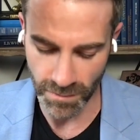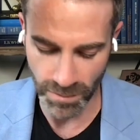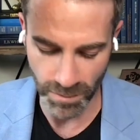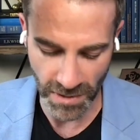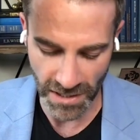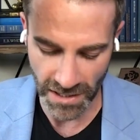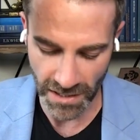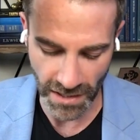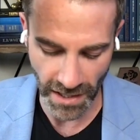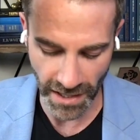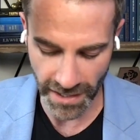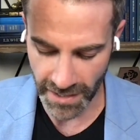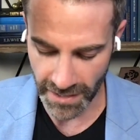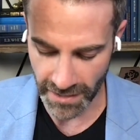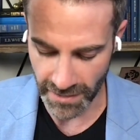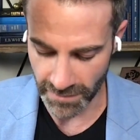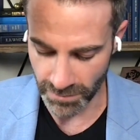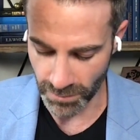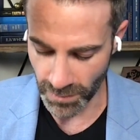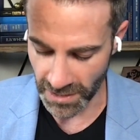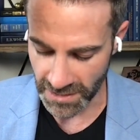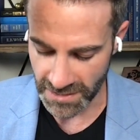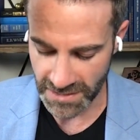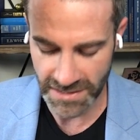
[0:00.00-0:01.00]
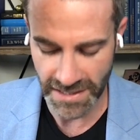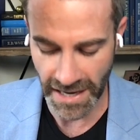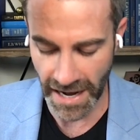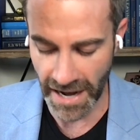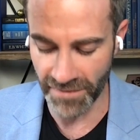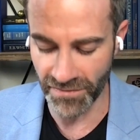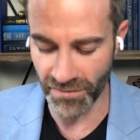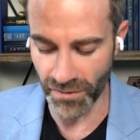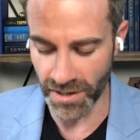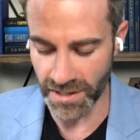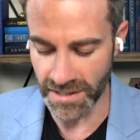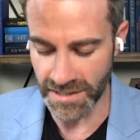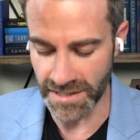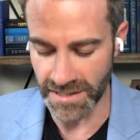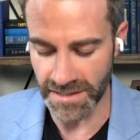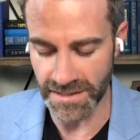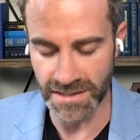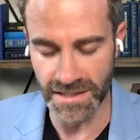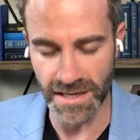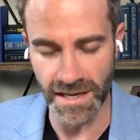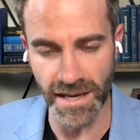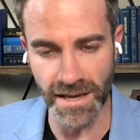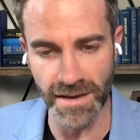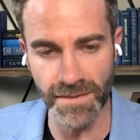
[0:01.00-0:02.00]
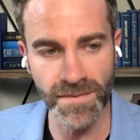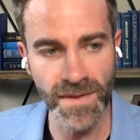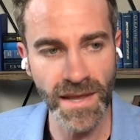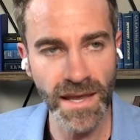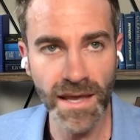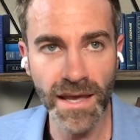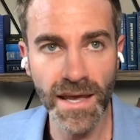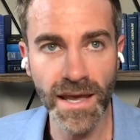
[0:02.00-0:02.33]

be like a staffer in DC.